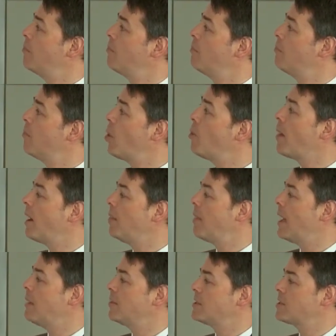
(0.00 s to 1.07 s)
mobile
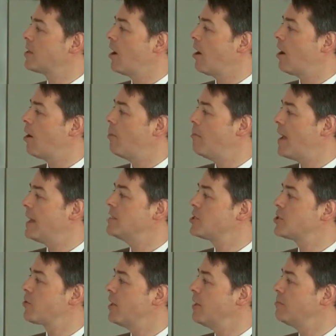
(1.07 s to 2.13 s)
payments are
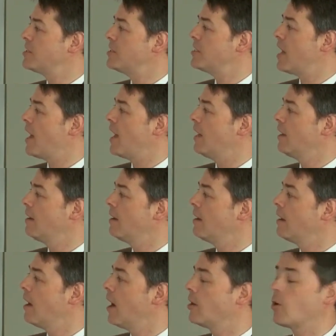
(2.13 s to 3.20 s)
mainstream today,
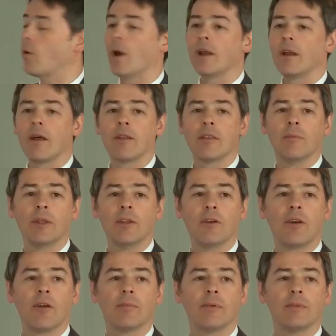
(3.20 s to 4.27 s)
and quite a lot of them in
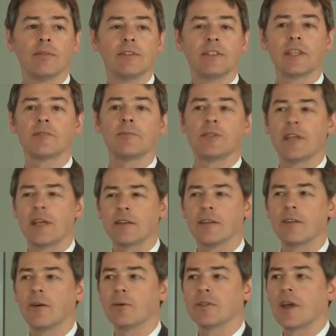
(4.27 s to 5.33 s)
Europe. 6% I
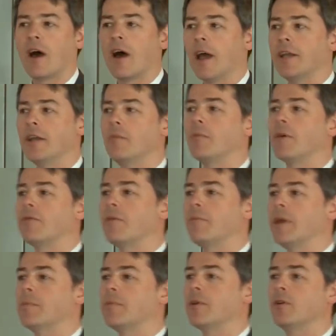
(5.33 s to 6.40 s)
thought was a high number for
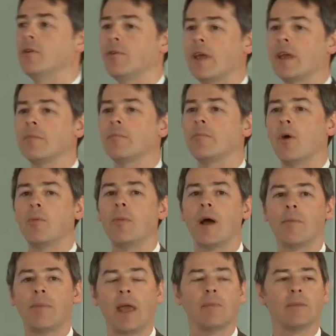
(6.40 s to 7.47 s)
people who think
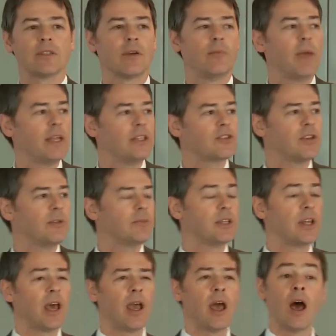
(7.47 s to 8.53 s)
mobile payments are mainstream
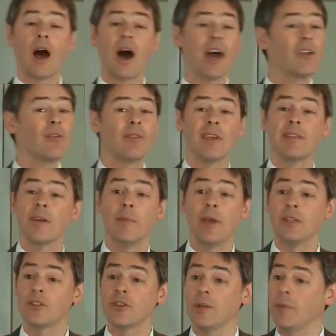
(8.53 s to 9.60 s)
today. I don't think they're
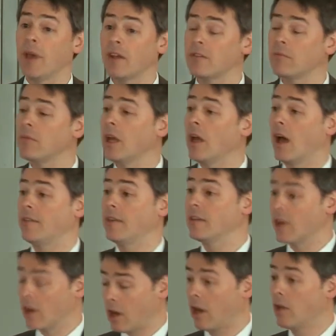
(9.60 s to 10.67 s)
mainstream yet. I think
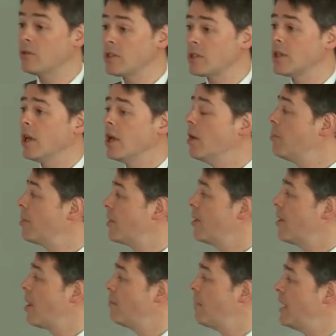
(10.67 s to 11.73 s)
they're close, but they're
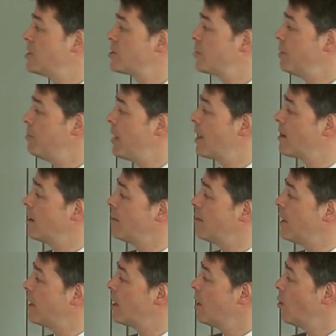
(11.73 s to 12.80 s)
not mainstream yet. And I
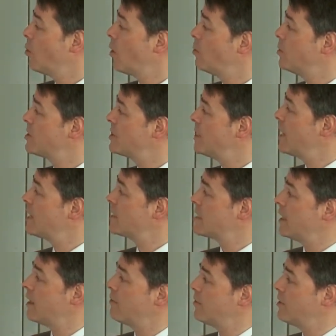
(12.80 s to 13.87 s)
think what we're seeing is
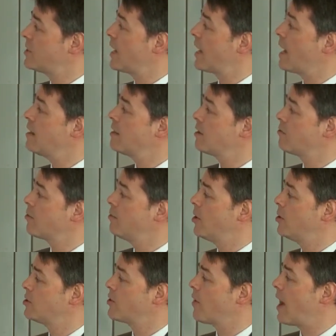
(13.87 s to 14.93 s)
here, if you take anything from
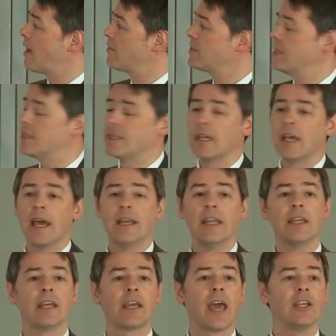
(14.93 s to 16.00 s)
those graphs, it's an
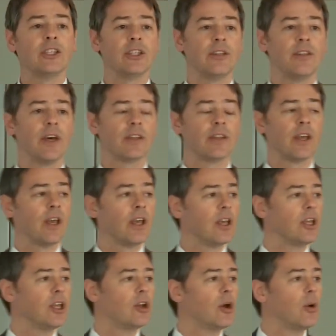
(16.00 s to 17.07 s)
indication that
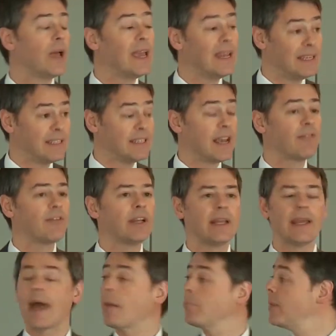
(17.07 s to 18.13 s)
it is
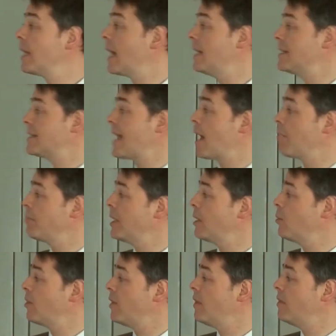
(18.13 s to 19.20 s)
definitely happening, and it's happening
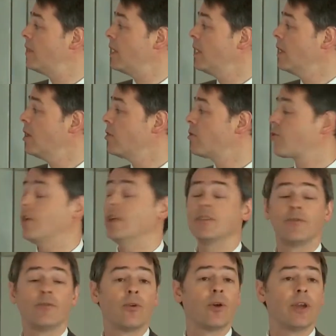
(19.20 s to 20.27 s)
within the 3 to
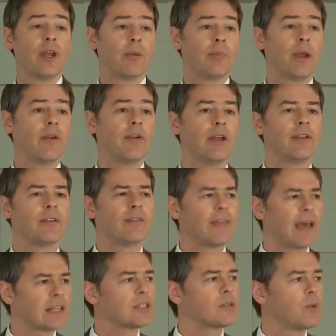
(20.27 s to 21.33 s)
4 year period.
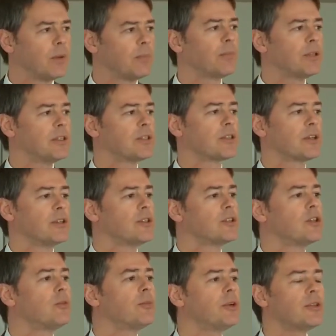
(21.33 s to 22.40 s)
That's when
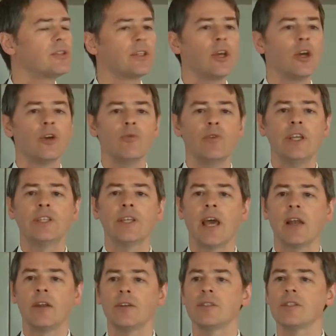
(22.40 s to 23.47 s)
consumers,
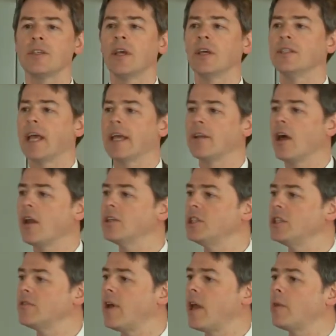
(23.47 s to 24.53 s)
retailers,
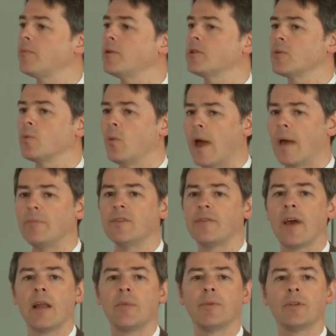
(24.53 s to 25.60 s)
technology developers, web
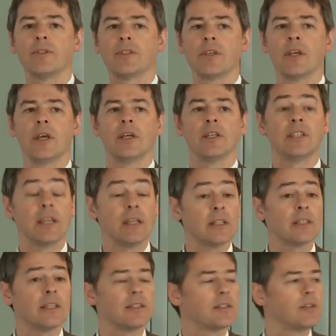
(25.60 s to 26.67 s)
developers, till
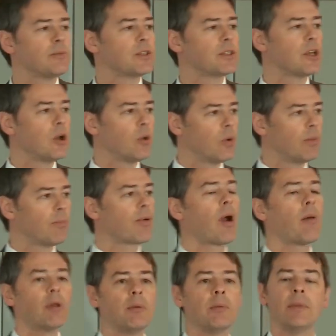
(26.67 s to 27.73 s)
systems will
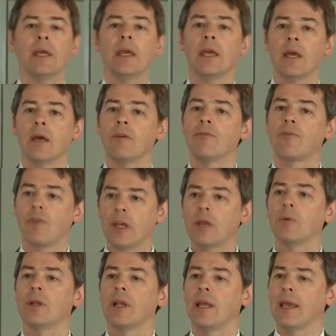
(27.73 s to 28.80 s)
probably be
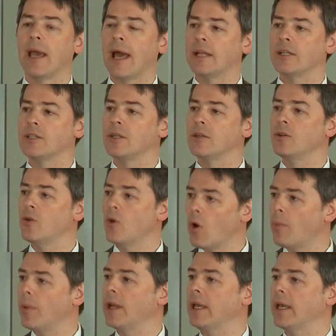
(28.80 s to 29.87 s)
frequently and
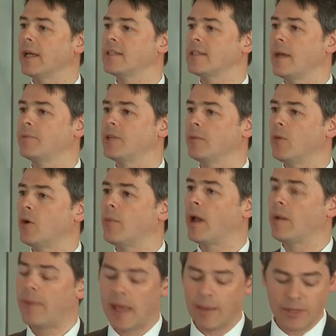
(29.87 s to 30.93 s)
normally accepting
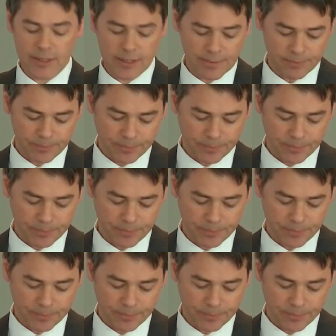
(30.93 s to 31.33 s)
mobile payments.